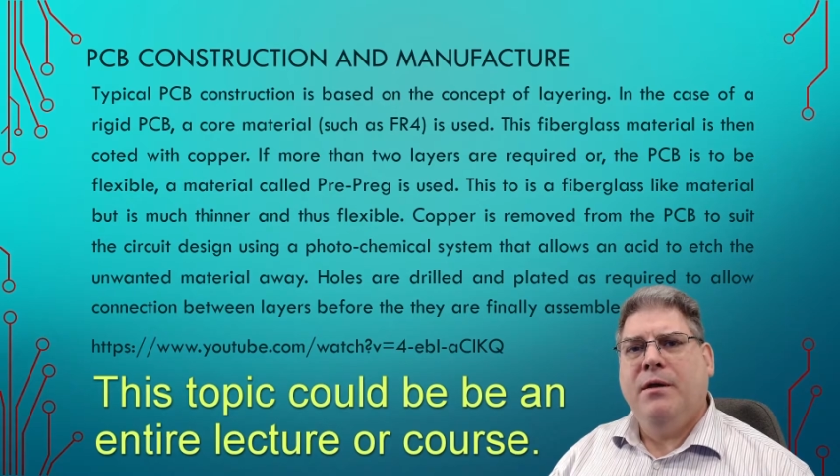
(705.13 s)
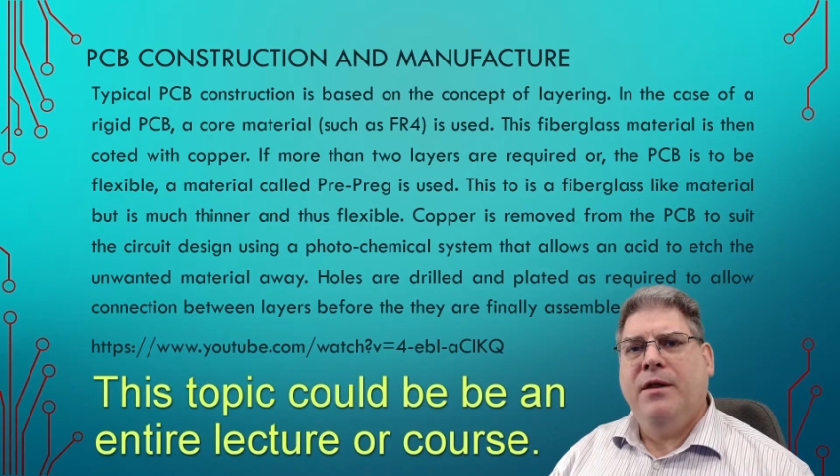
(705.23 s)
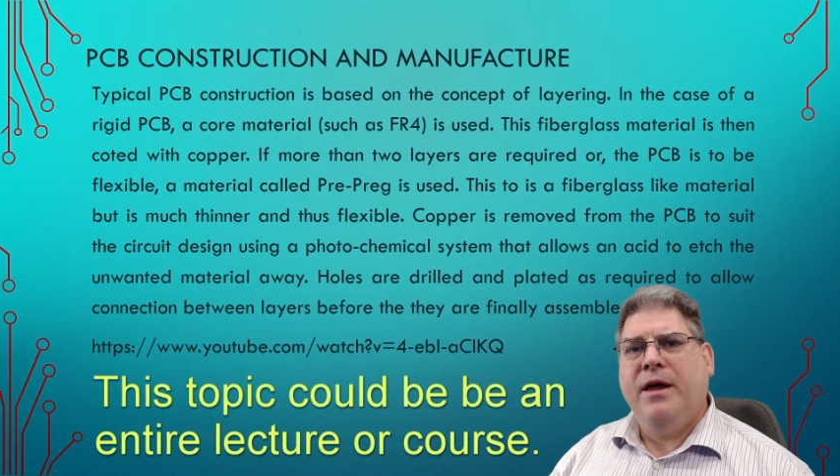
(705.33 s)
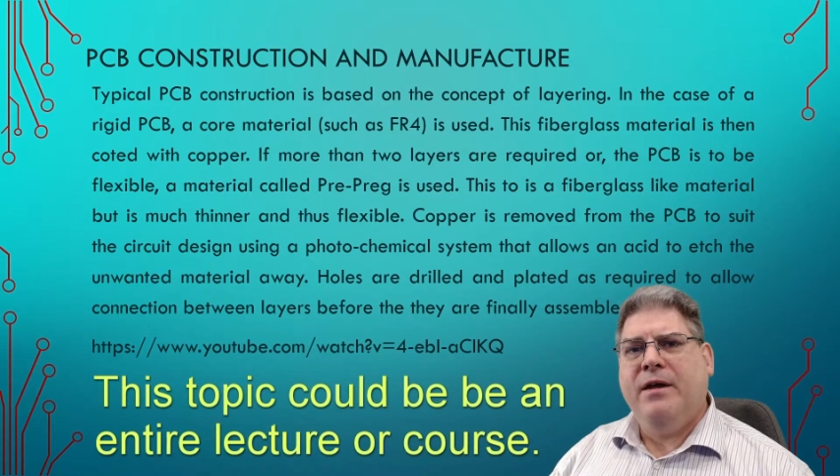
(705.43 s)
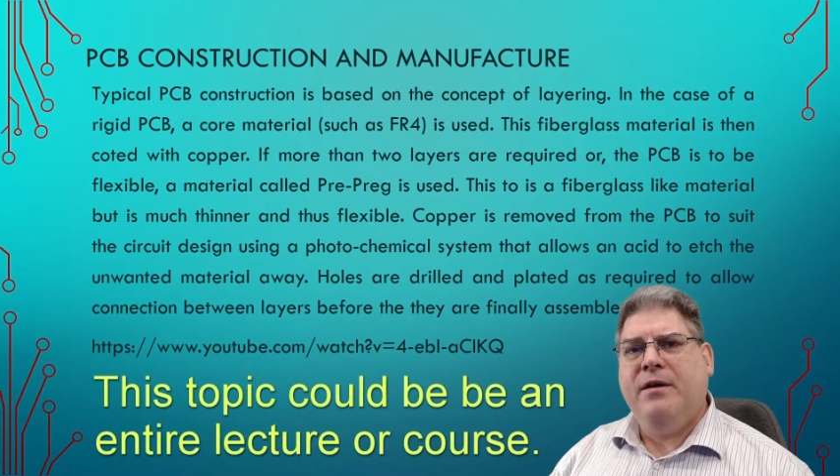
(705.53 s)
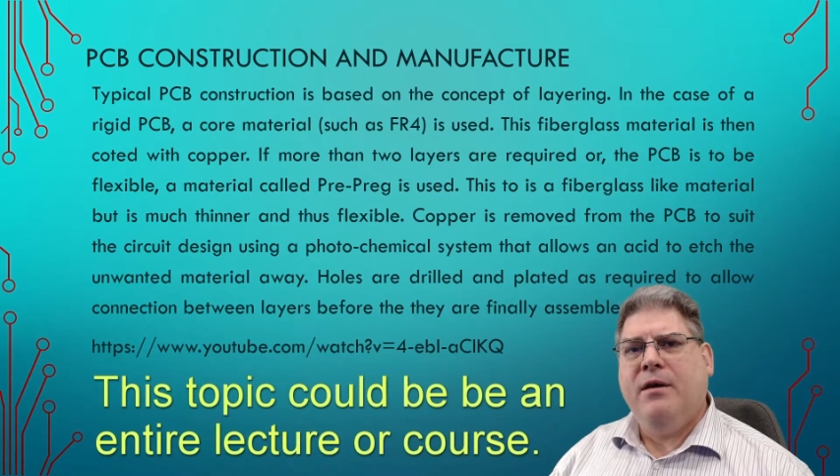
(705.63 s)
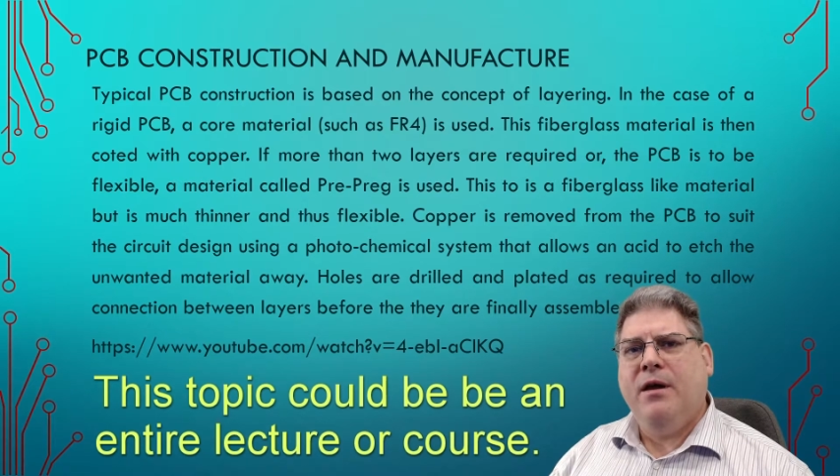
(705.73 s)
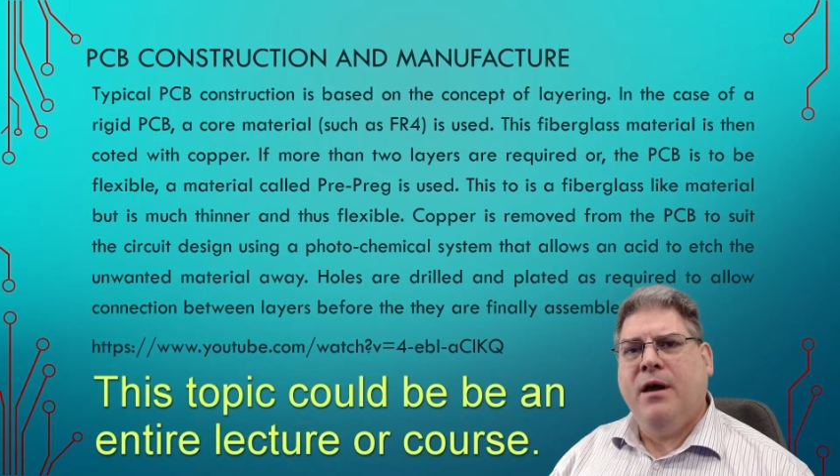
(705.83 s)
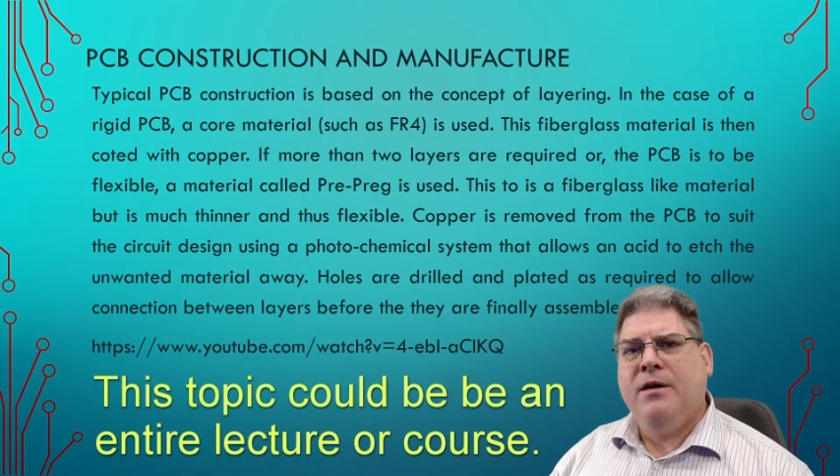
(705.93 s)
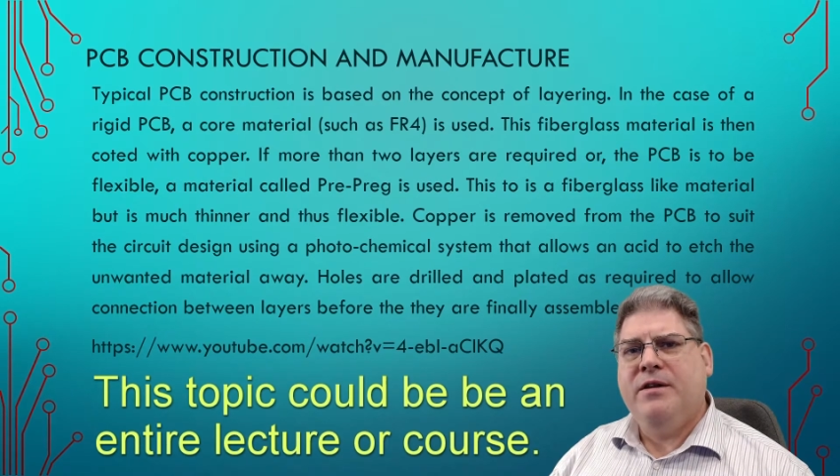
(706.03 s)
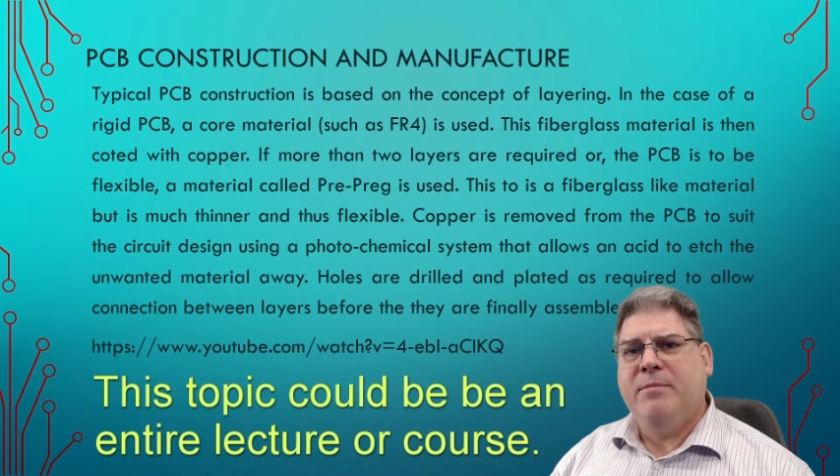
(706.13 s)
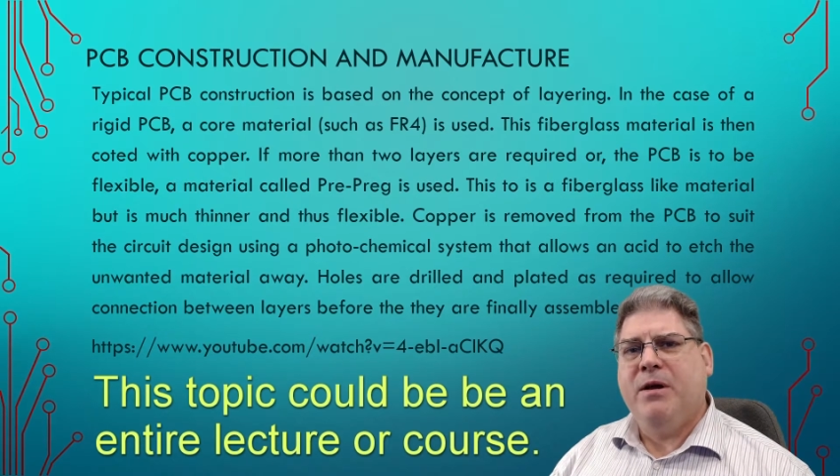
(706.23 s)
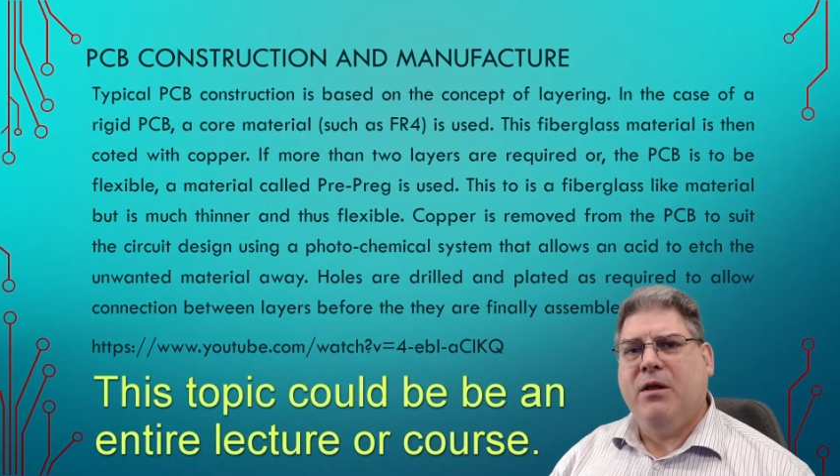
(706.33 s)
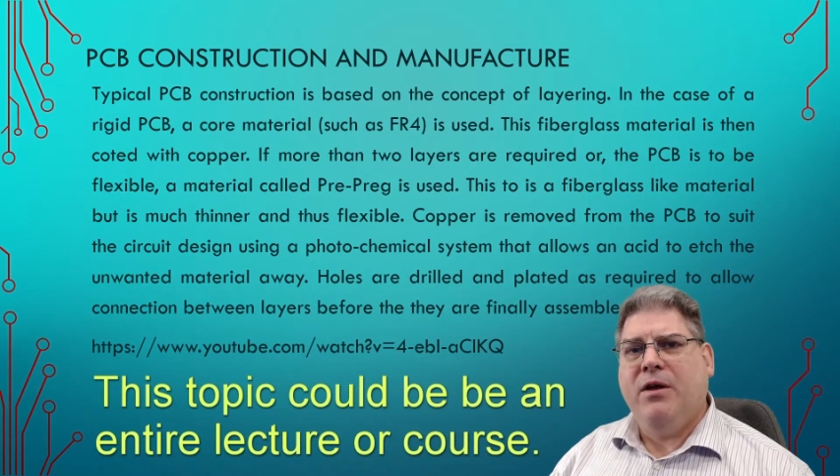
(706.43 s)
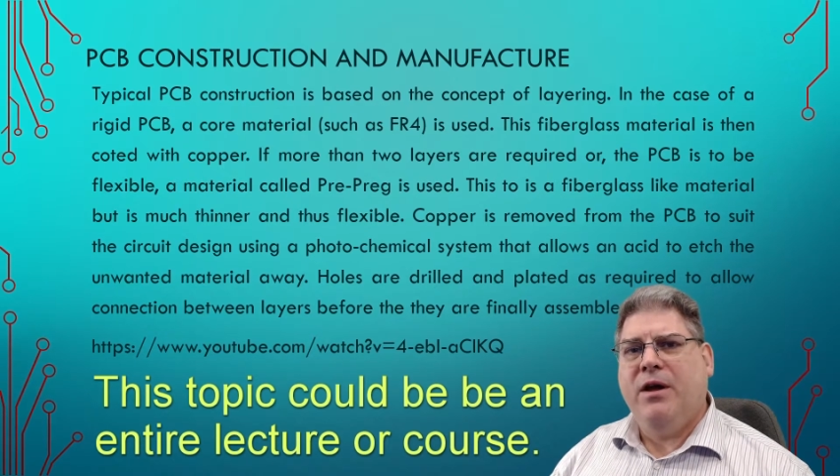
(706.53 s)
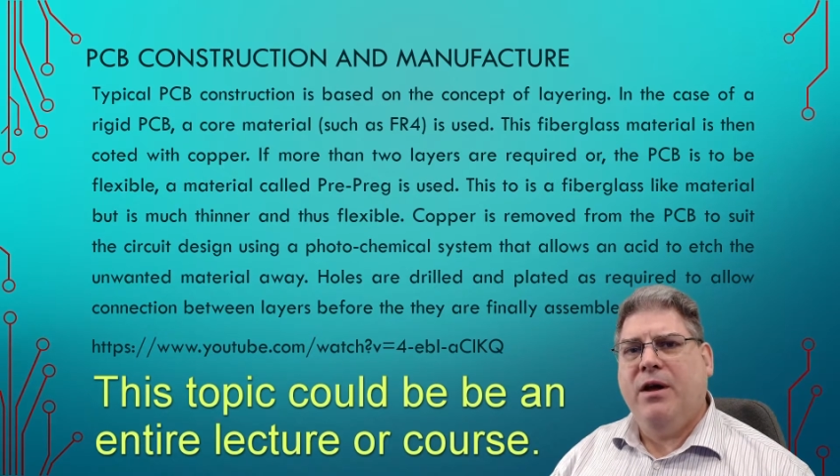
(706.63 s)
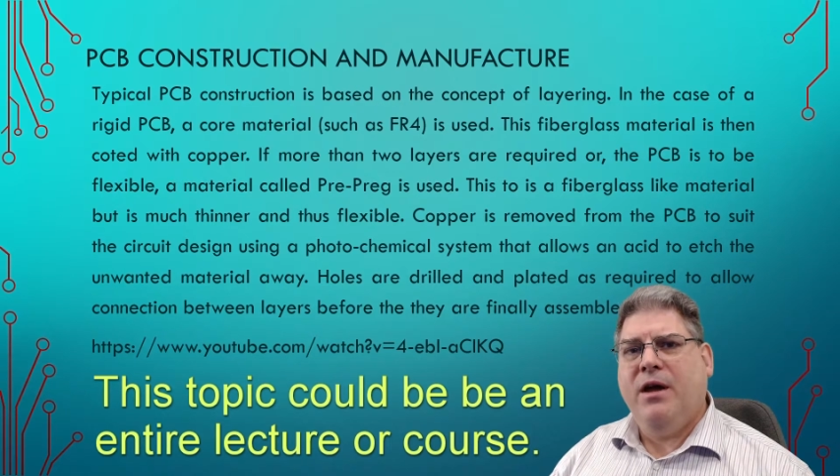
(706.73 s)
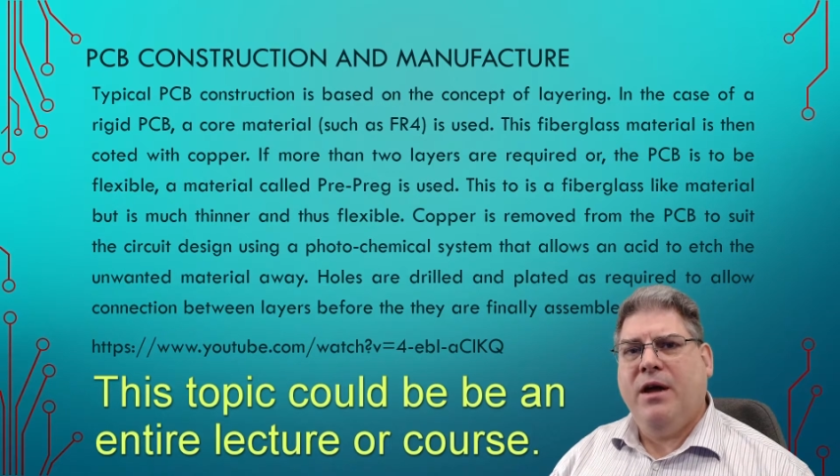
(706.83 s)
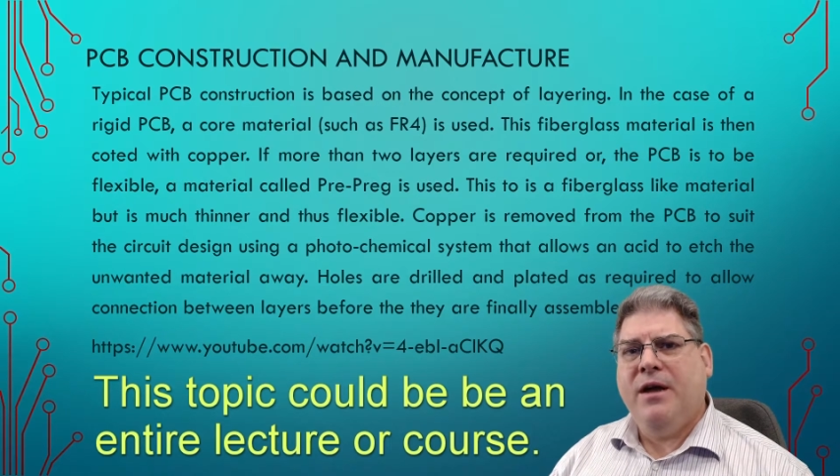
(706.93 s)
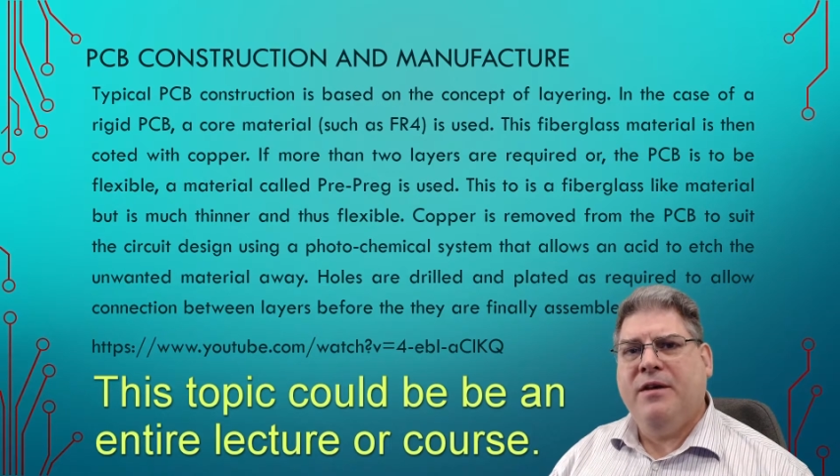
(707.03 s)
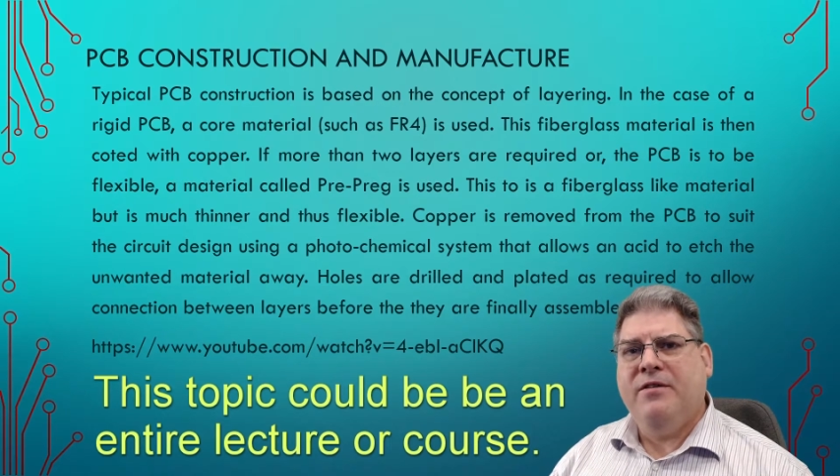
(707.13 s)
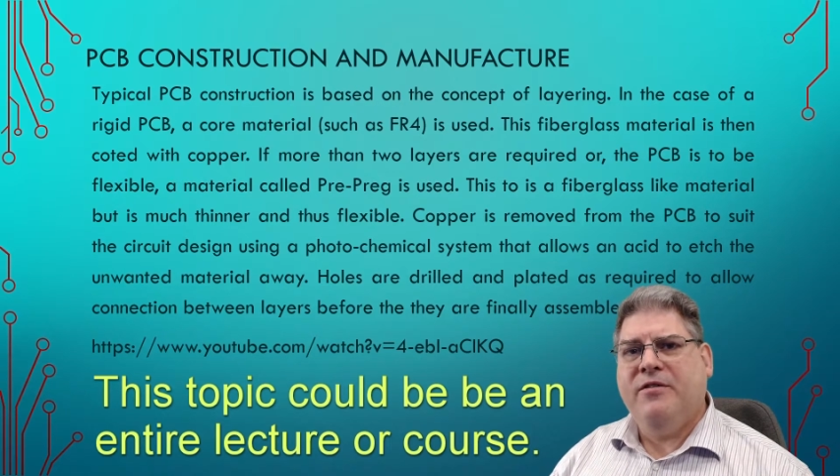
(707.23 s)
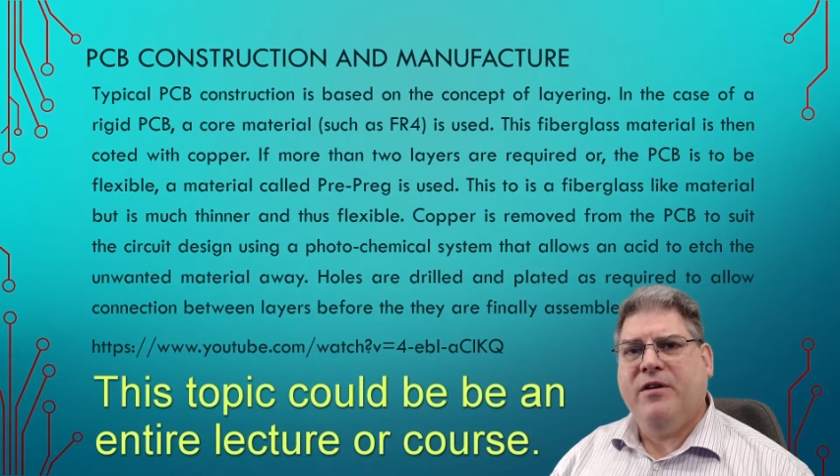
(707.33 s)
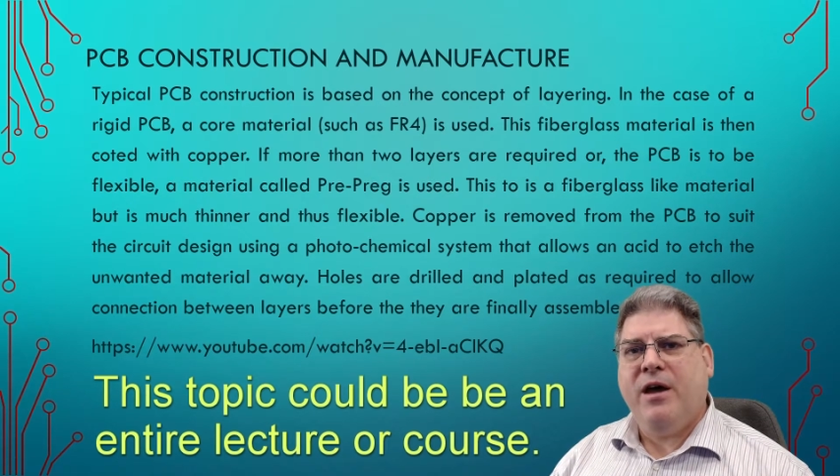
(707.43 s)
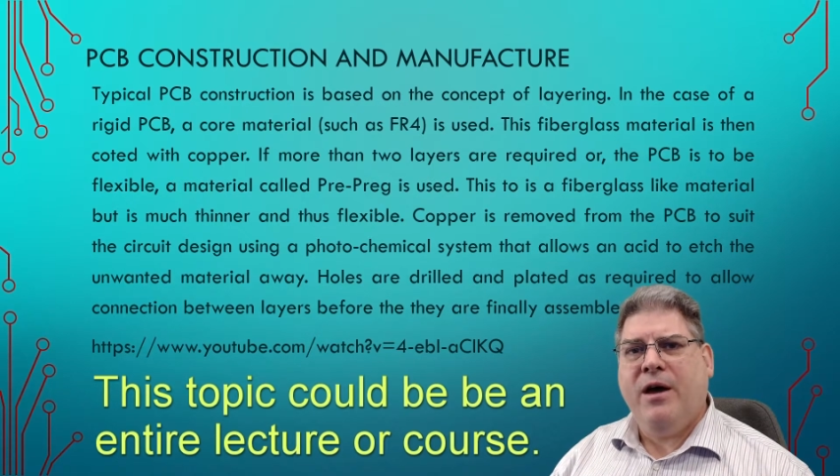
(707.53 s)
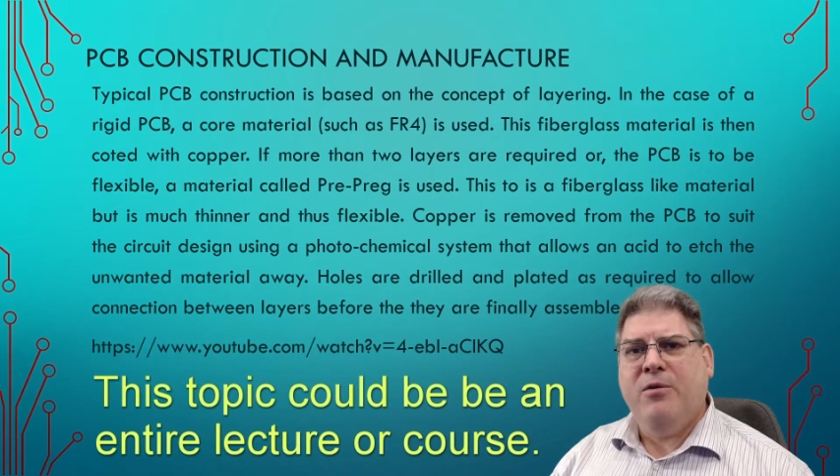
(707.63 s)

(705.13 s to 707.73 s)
that typically is